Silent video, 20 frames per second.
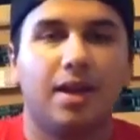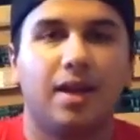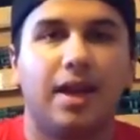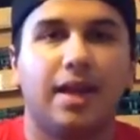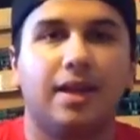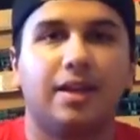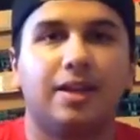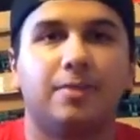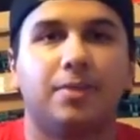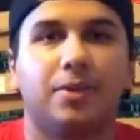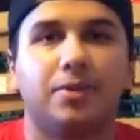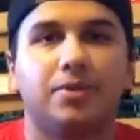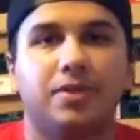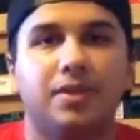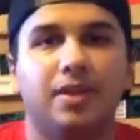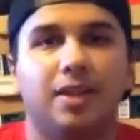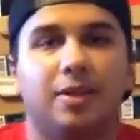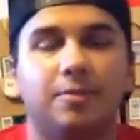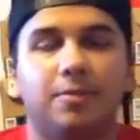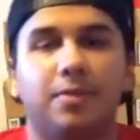And he
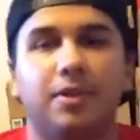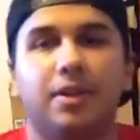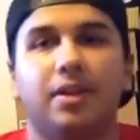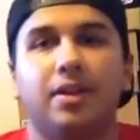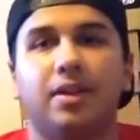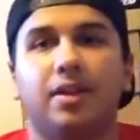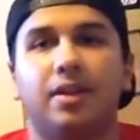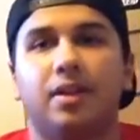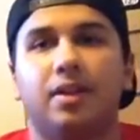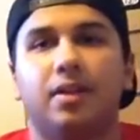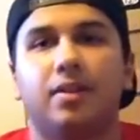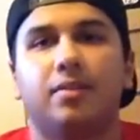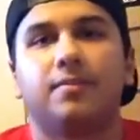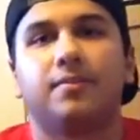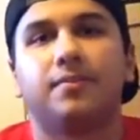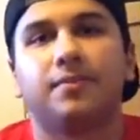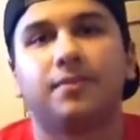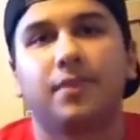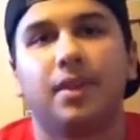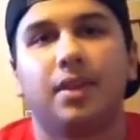posted up uh,
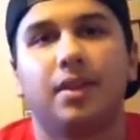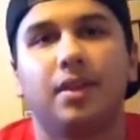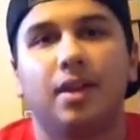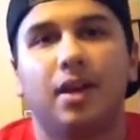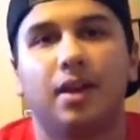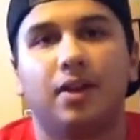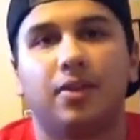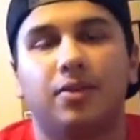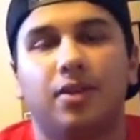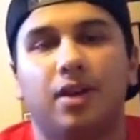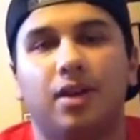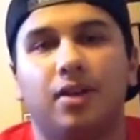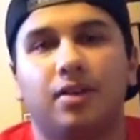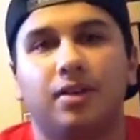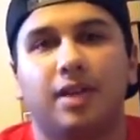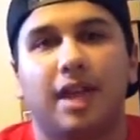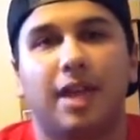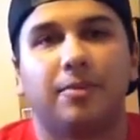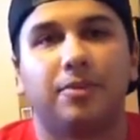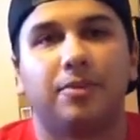a Croc
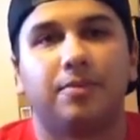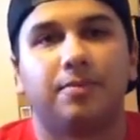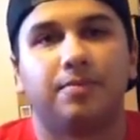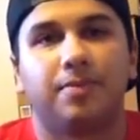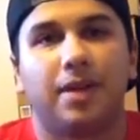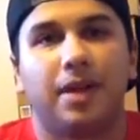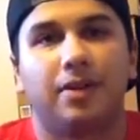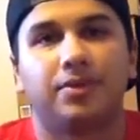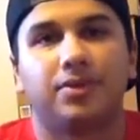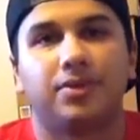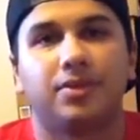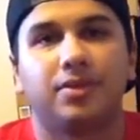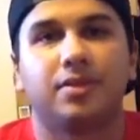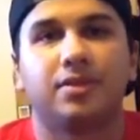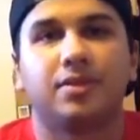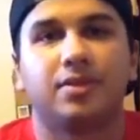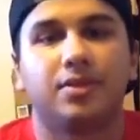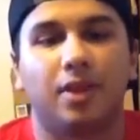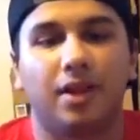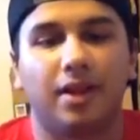camera pouch,
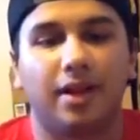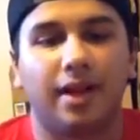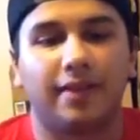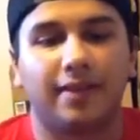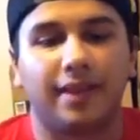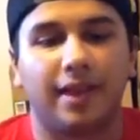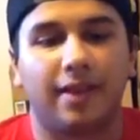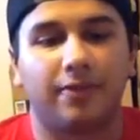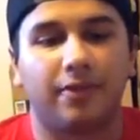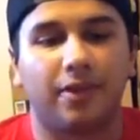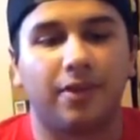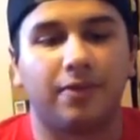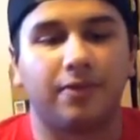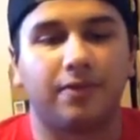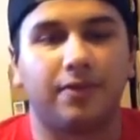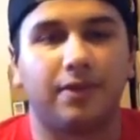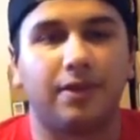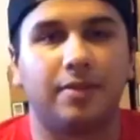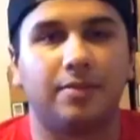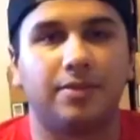so I got that off of
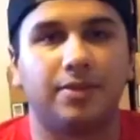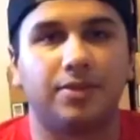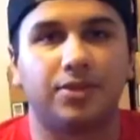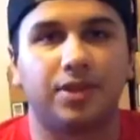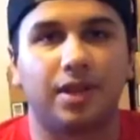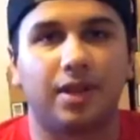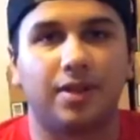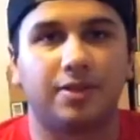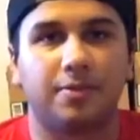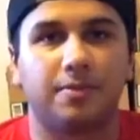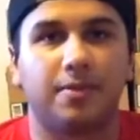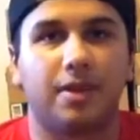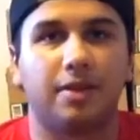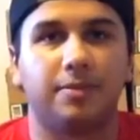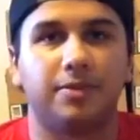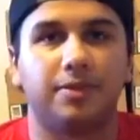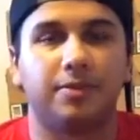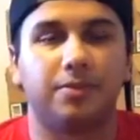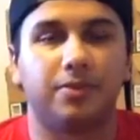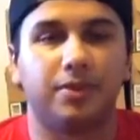him. So shout out to
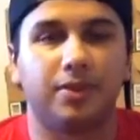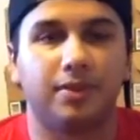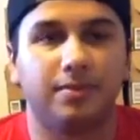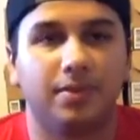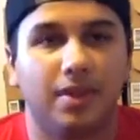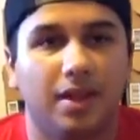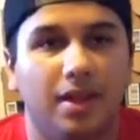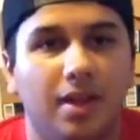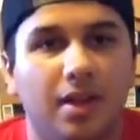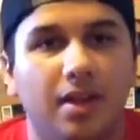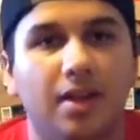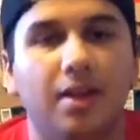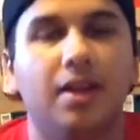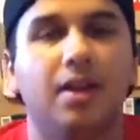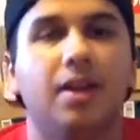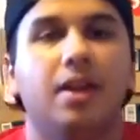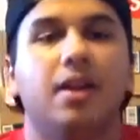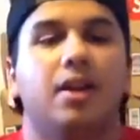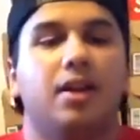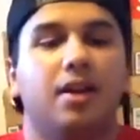Mob Supreme.
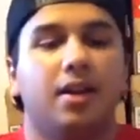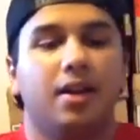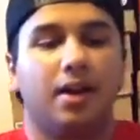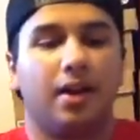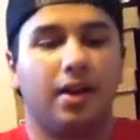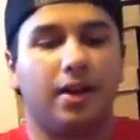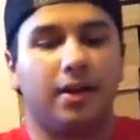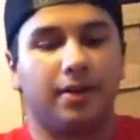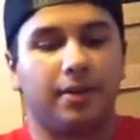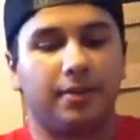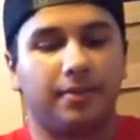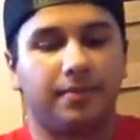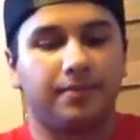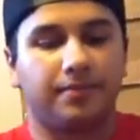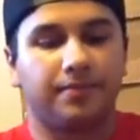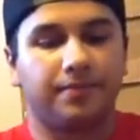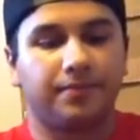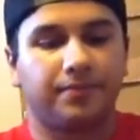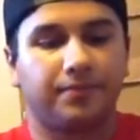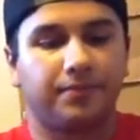Um,
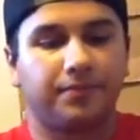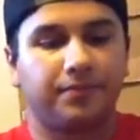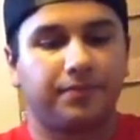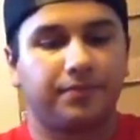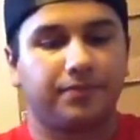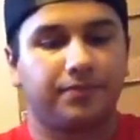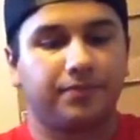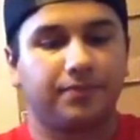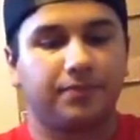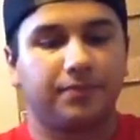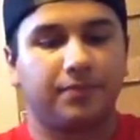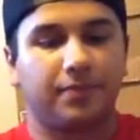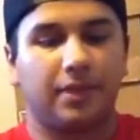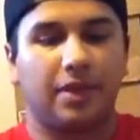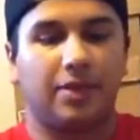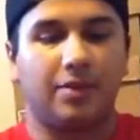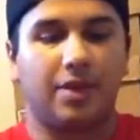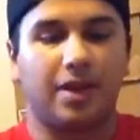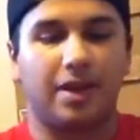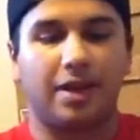
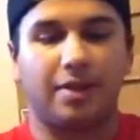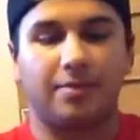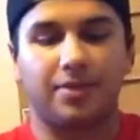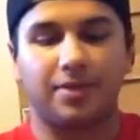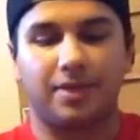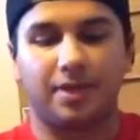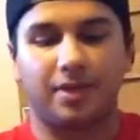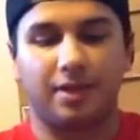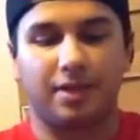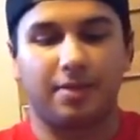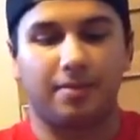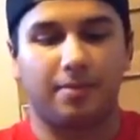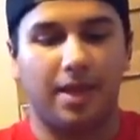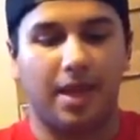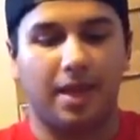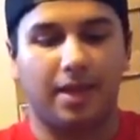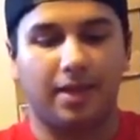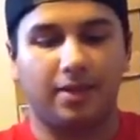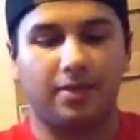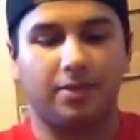and right now I'm just going to
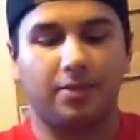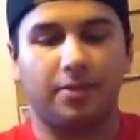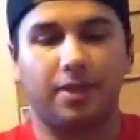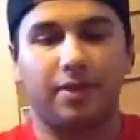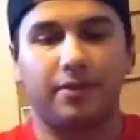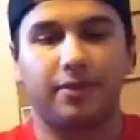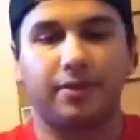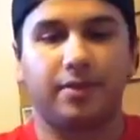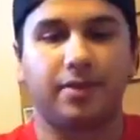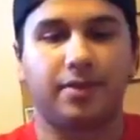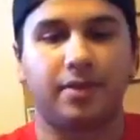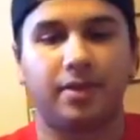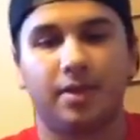unbag it or whatever.